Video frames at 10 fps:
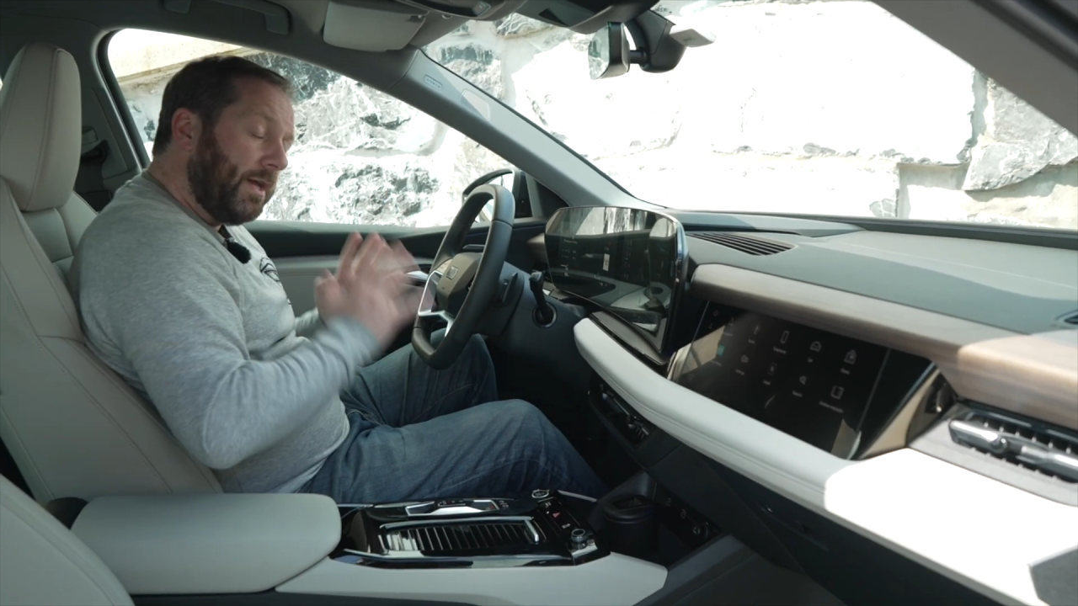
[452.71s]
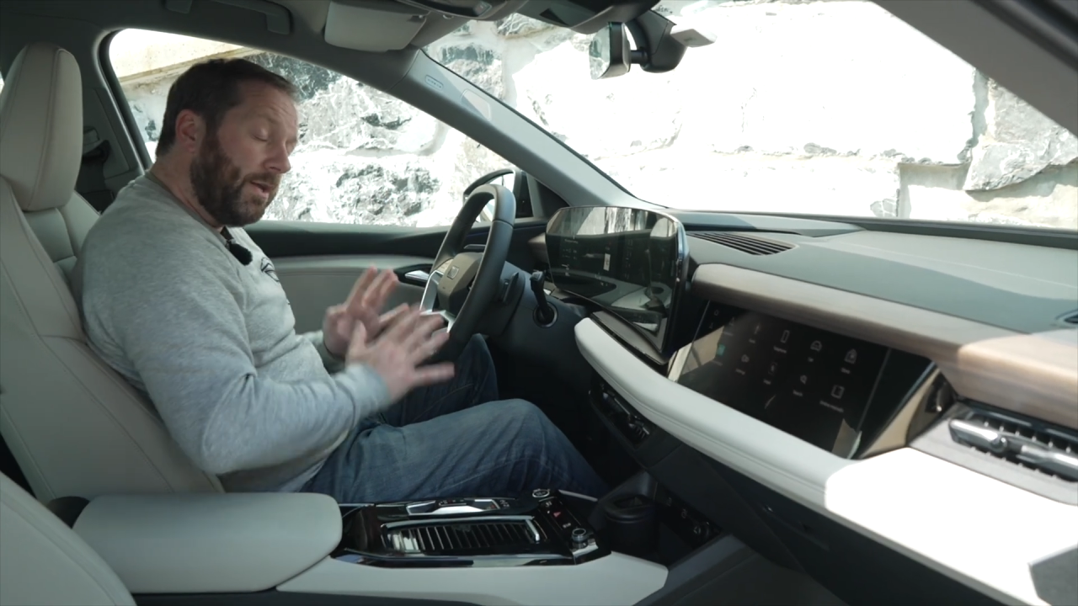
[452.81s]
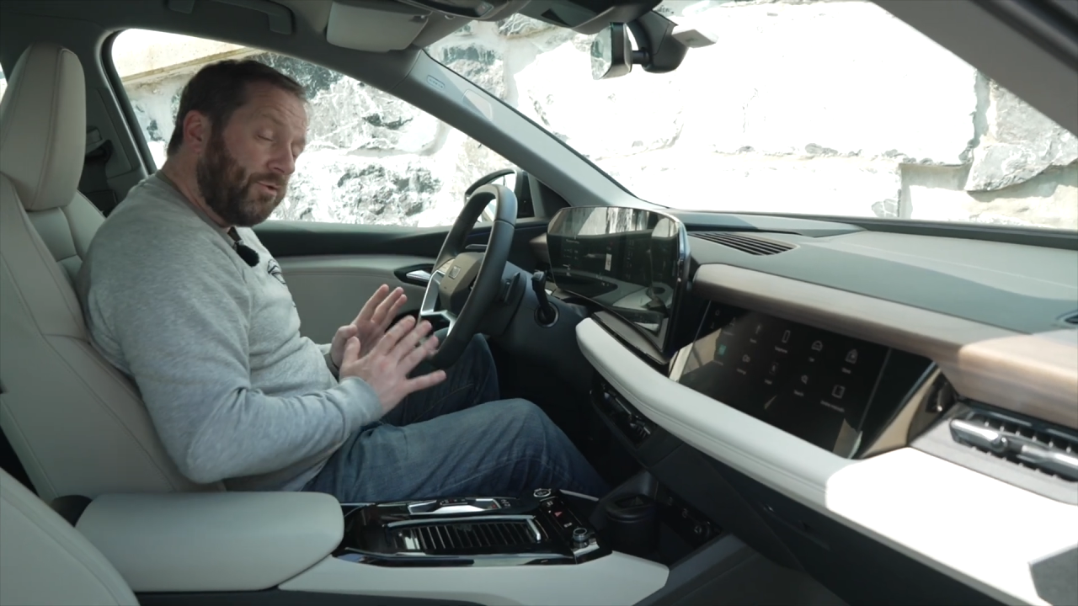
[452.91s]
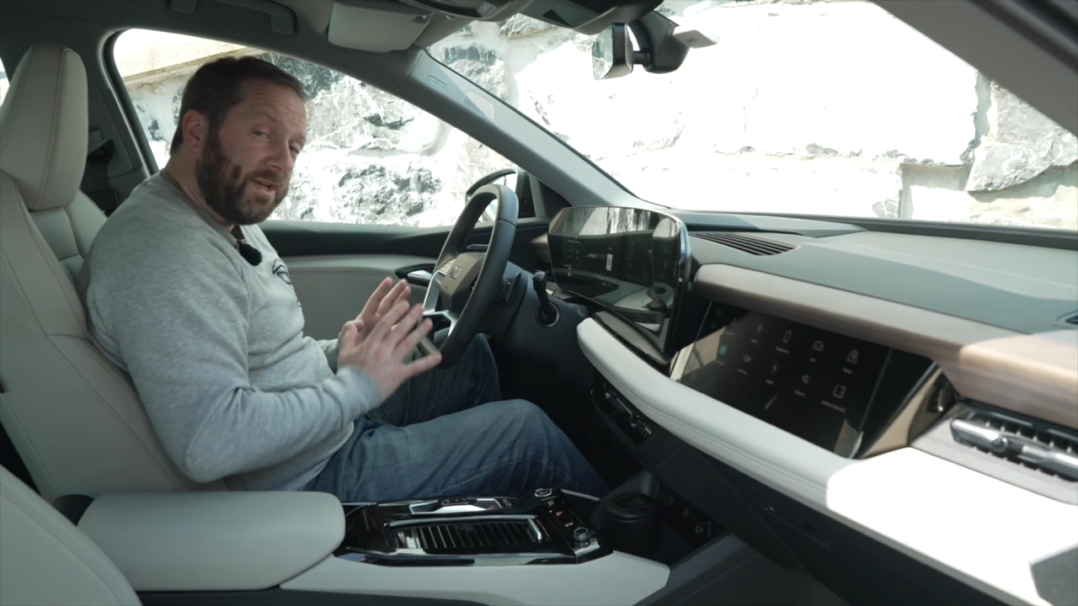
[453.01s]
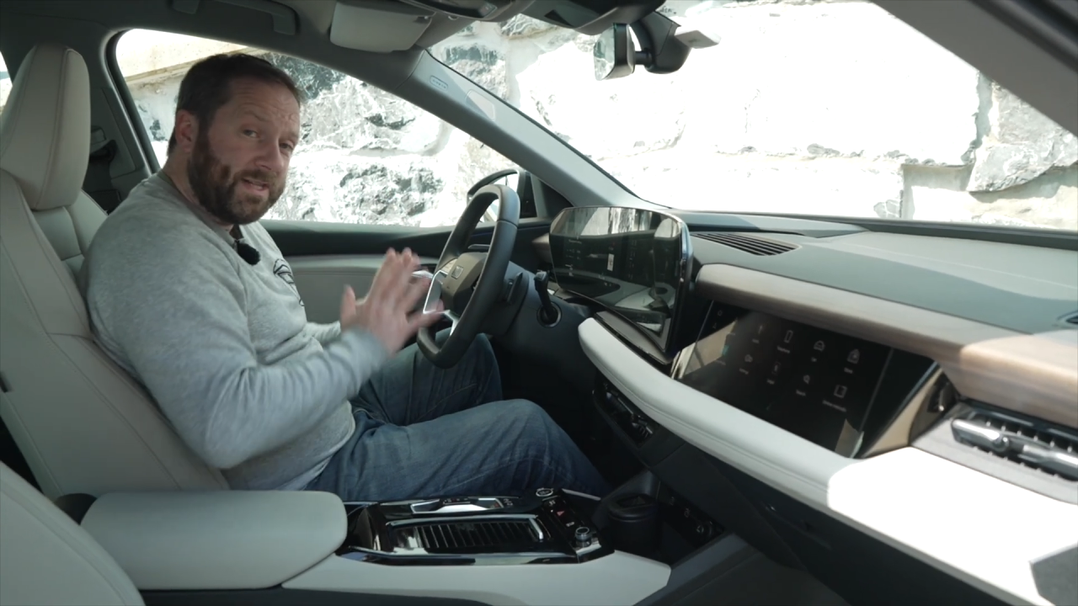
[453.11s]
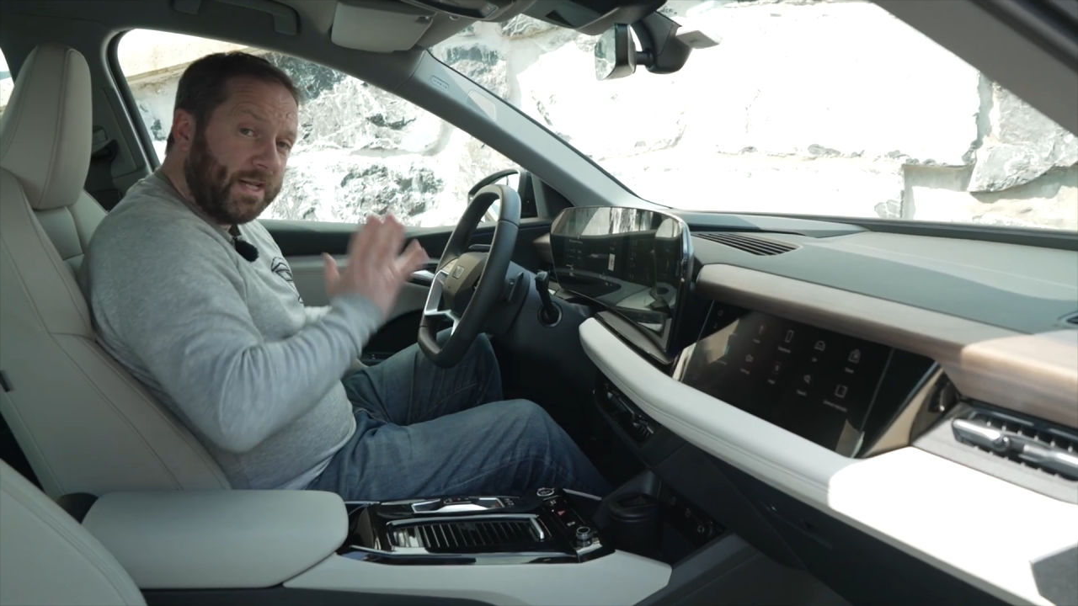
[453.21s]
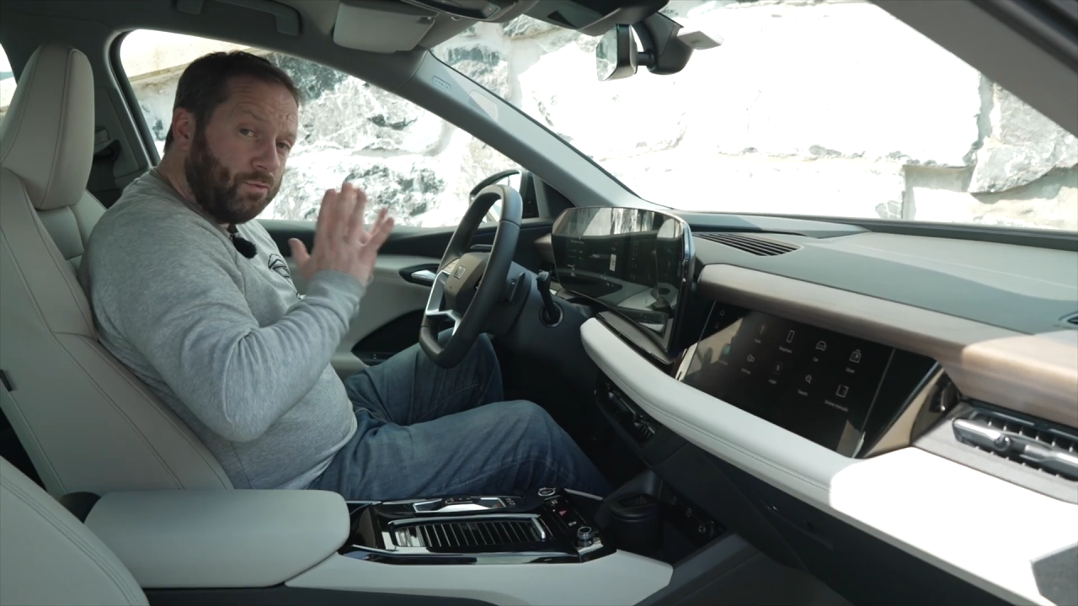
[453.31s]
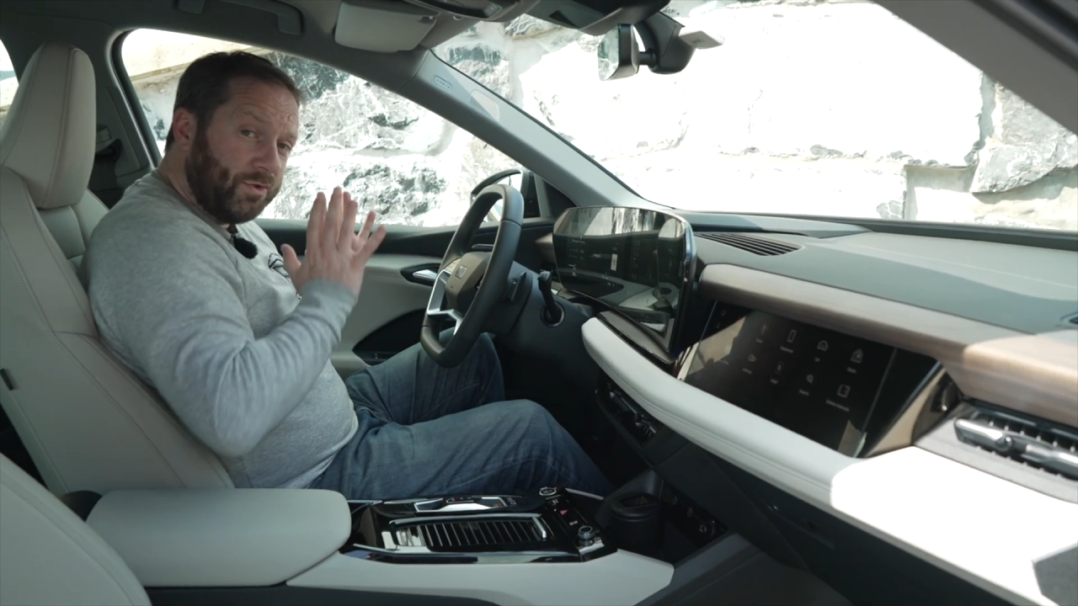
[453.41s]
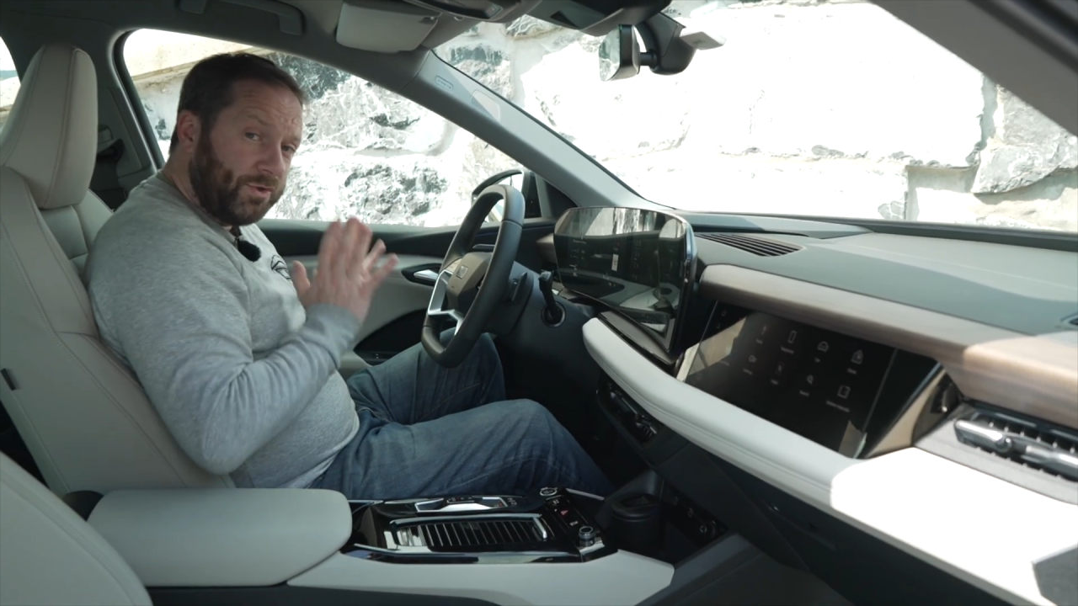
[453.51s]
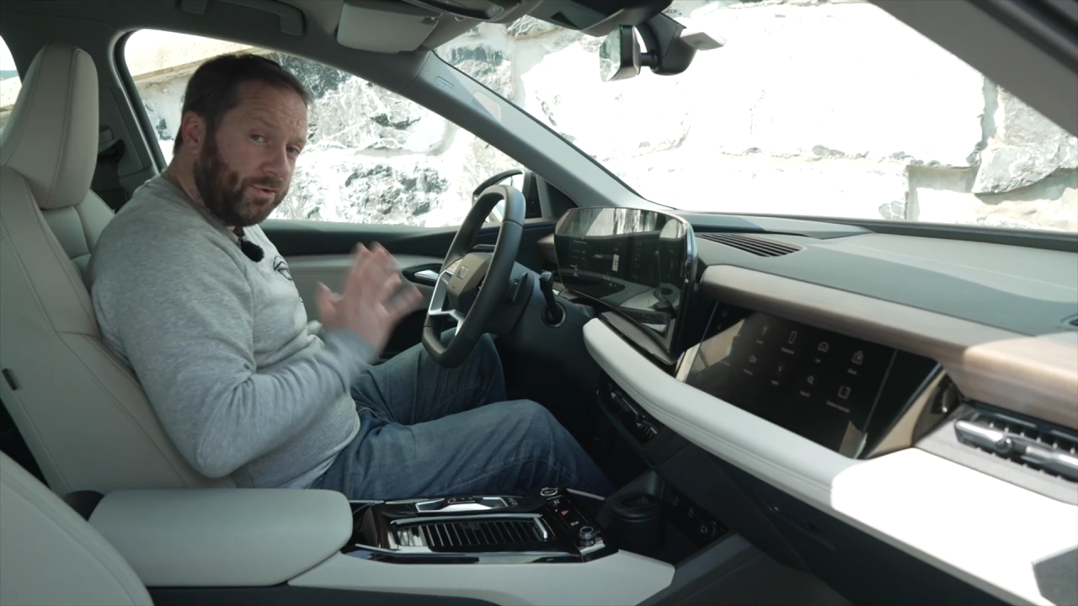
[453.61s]
Interestingly,
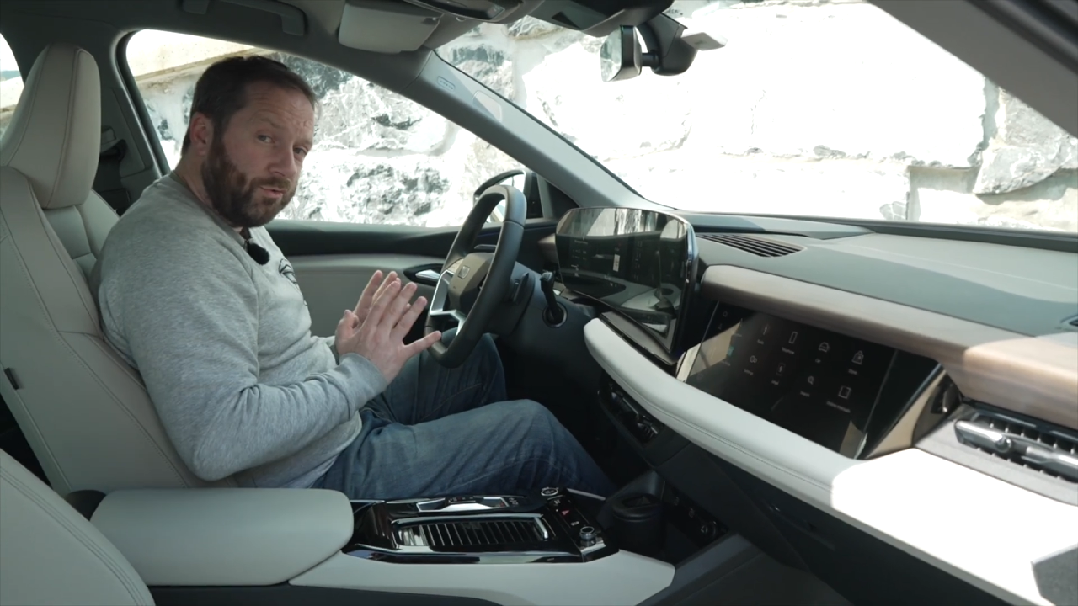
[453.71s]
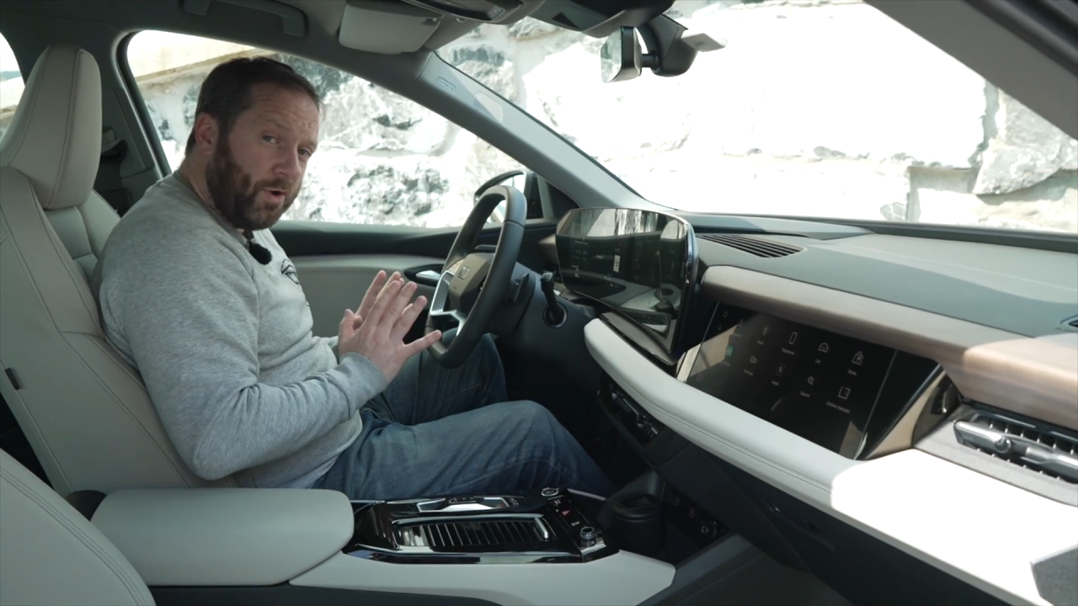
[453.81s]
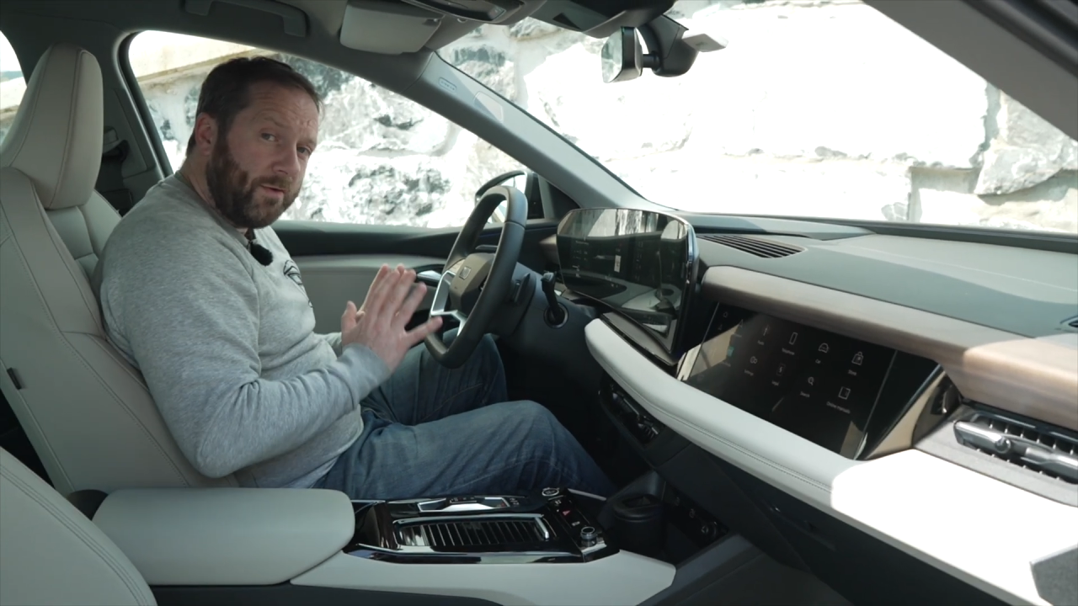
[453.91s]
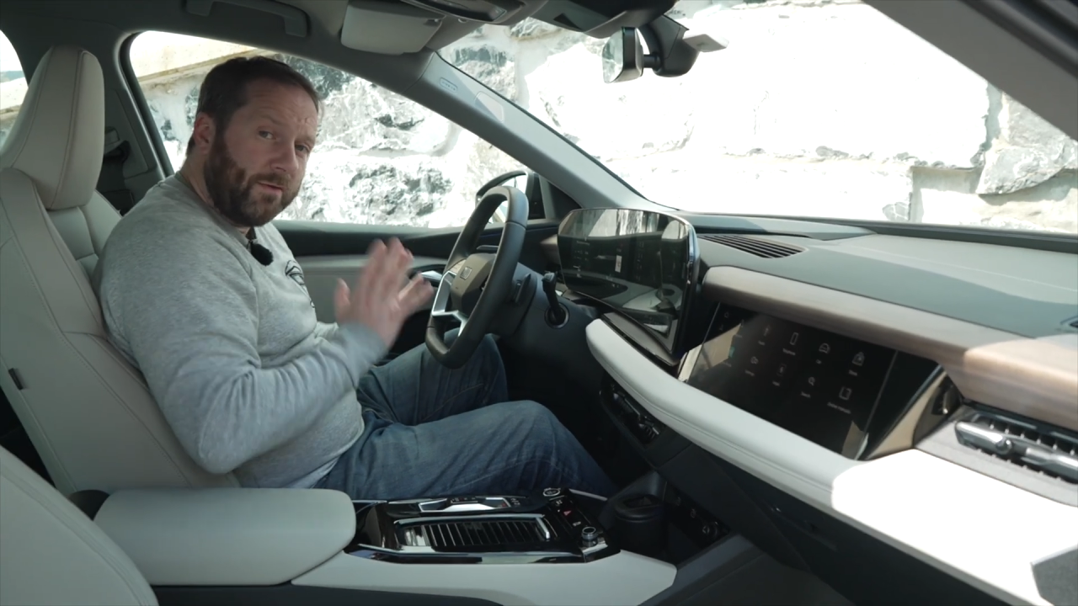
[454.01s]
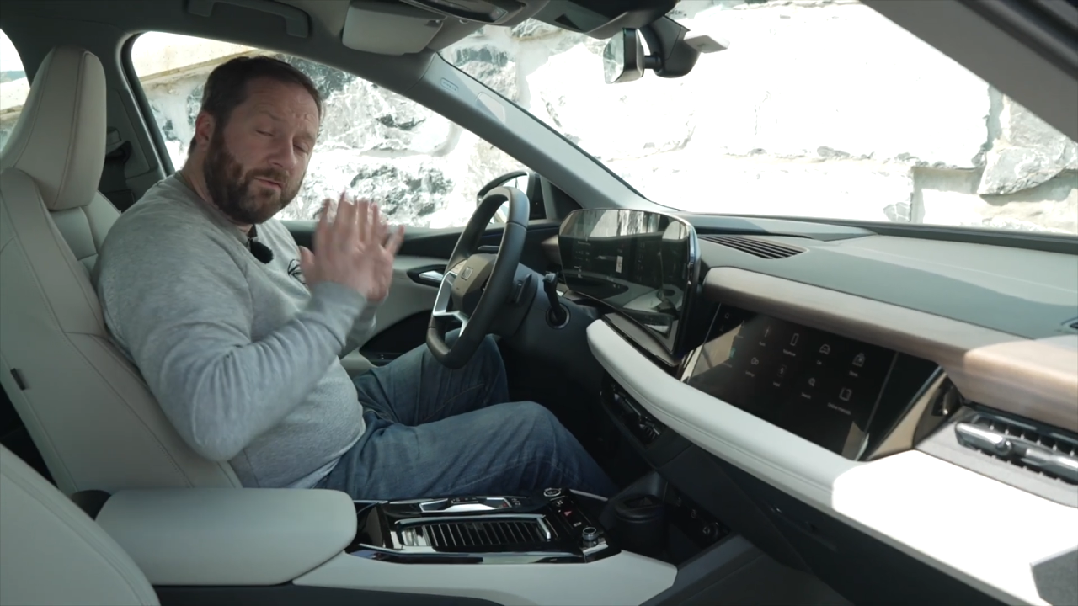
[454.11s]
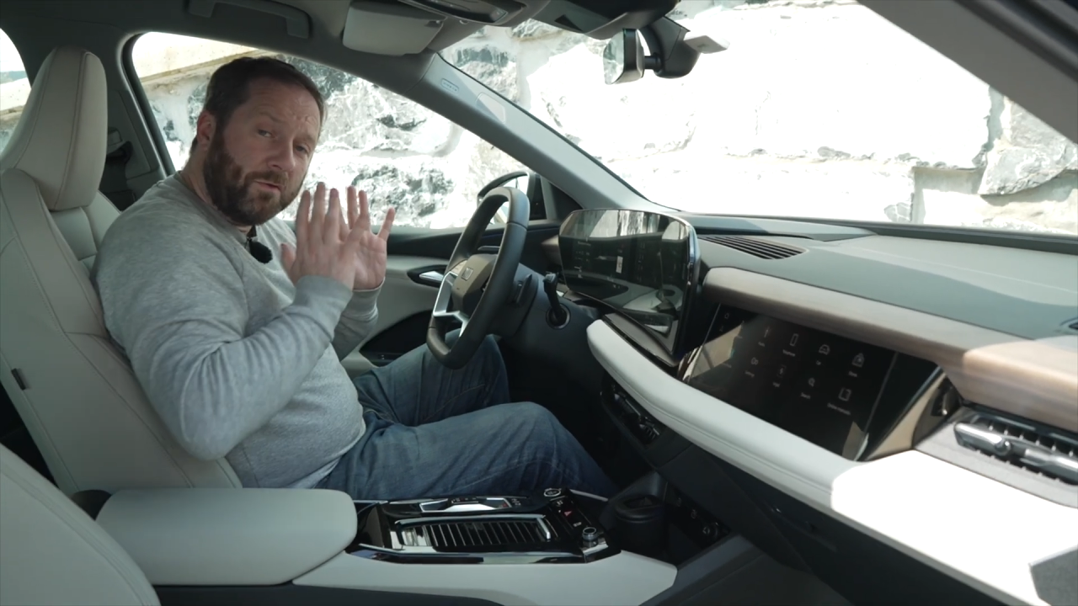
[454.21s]
once you're driving,